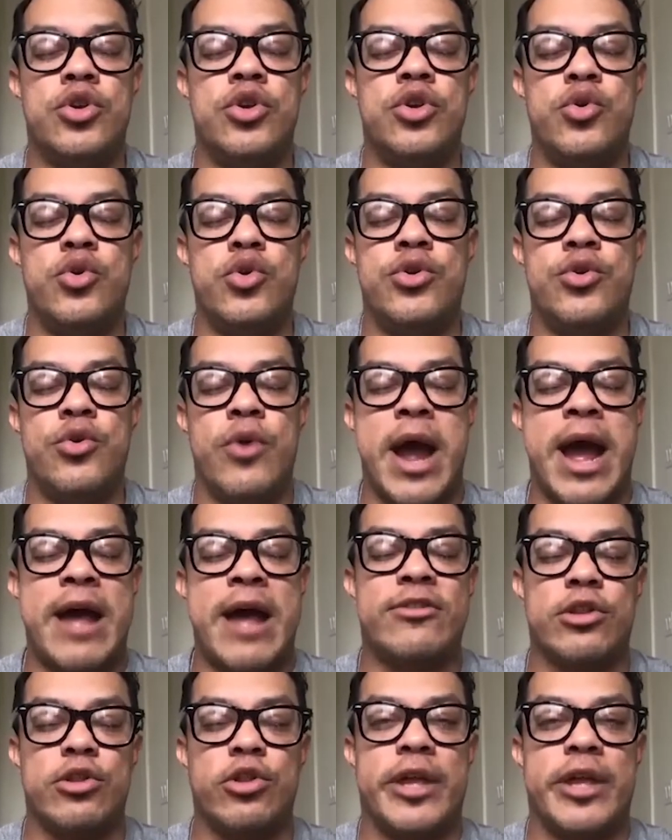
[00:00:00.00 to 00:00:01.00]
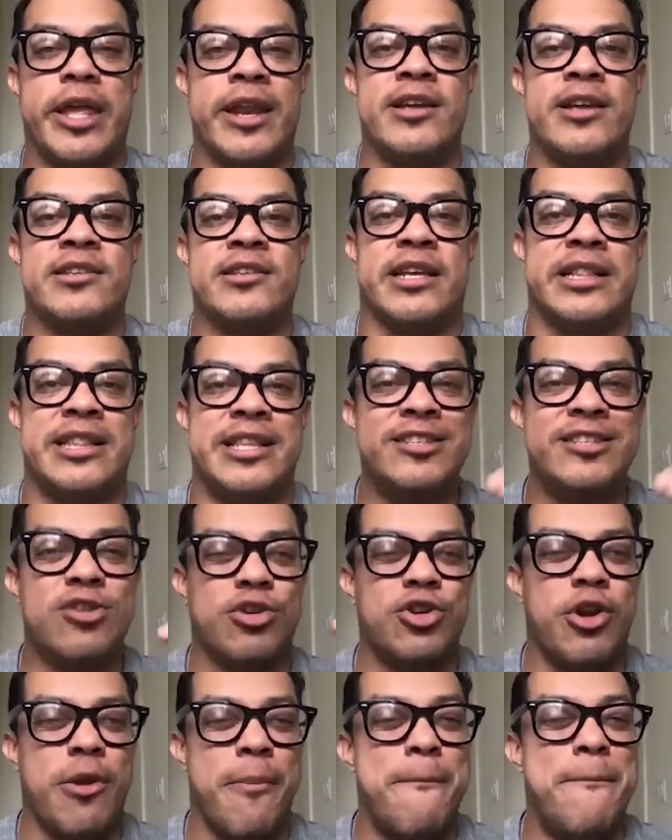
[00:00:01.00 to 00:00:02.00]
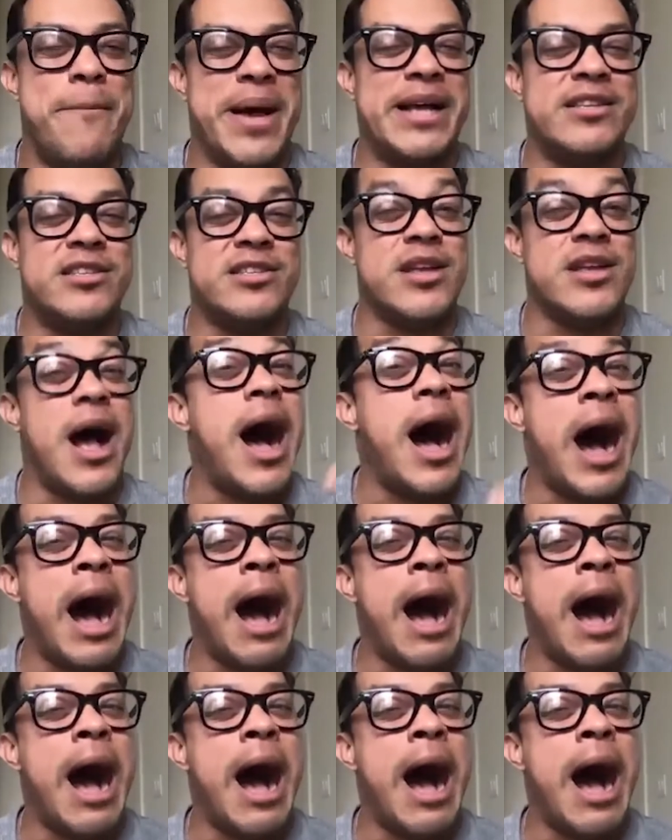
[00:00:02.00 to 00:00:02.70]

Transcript: you you have to look at it as like these are your best